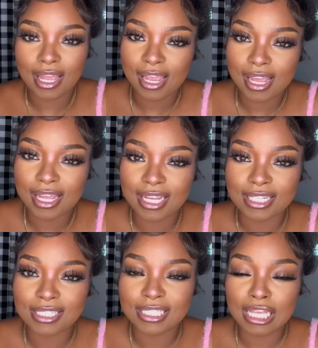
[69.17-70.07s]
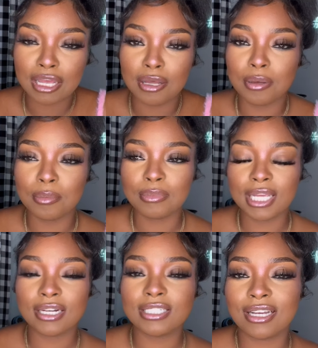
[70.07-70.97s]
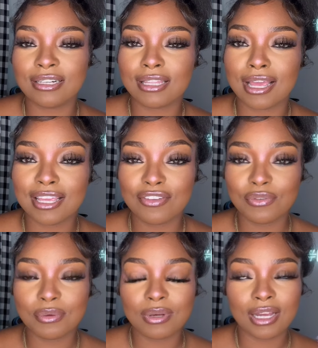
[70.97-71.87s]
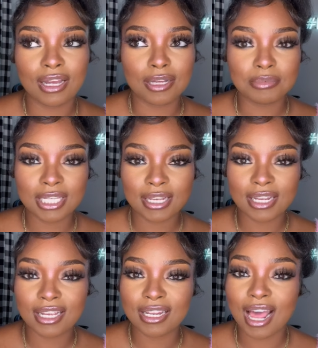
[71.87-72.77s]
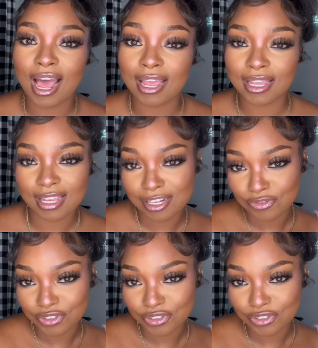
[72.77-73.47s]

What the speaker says: and later down the line give you an updated high-end